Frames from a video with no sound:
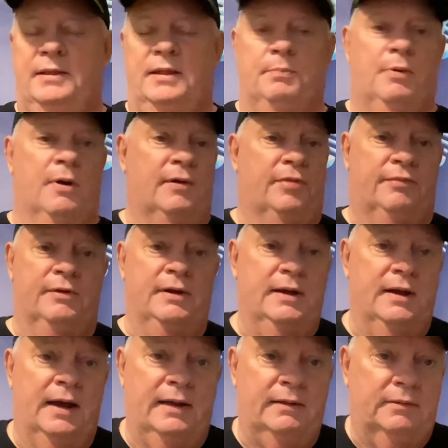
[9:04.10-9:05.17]
the Part
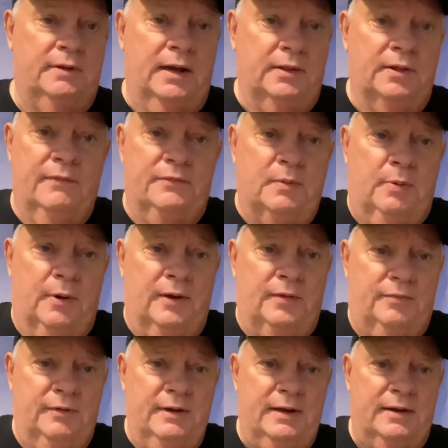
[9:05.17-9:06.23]
3, I loved the
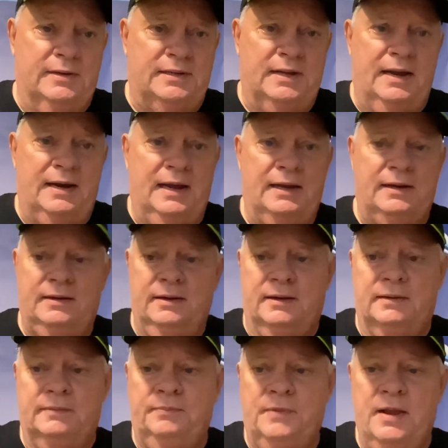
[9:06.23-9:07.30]
Part 3 because that had,
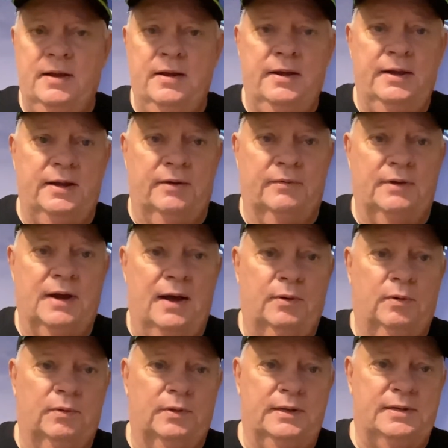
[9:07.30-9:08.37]
not
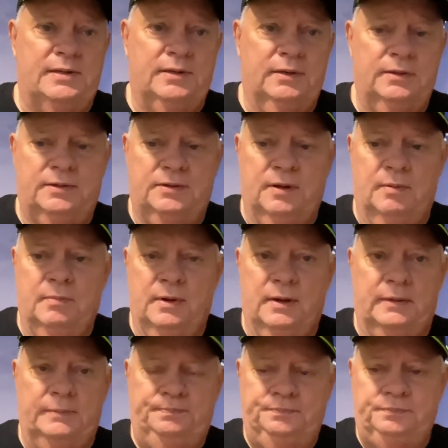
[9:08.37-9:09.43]
only
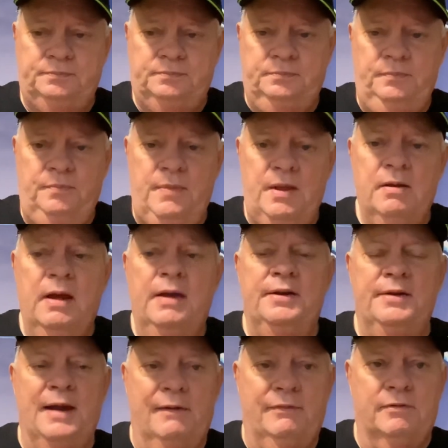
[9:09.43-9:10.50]
some
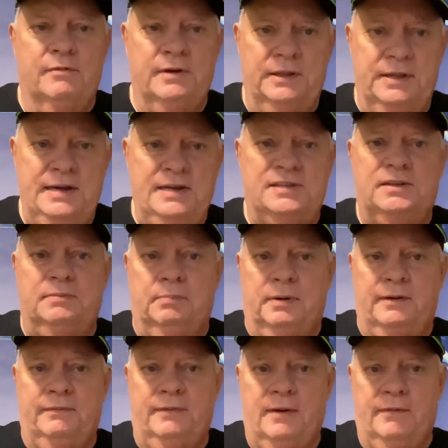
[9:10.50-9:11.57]
never released
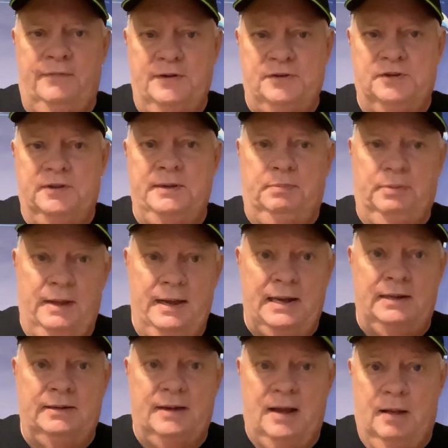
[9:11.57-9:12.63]
but officially
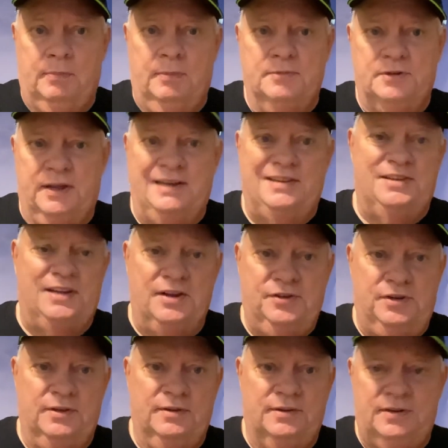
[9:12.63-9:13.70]
planned albums like
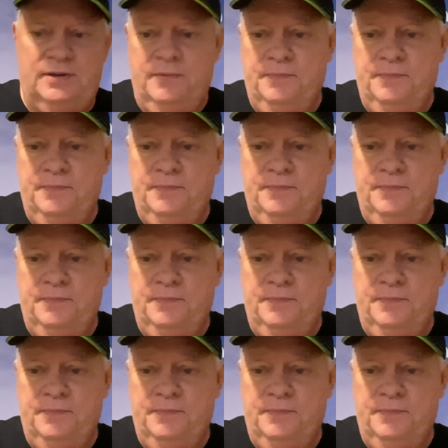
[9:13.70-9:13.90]
Sessions,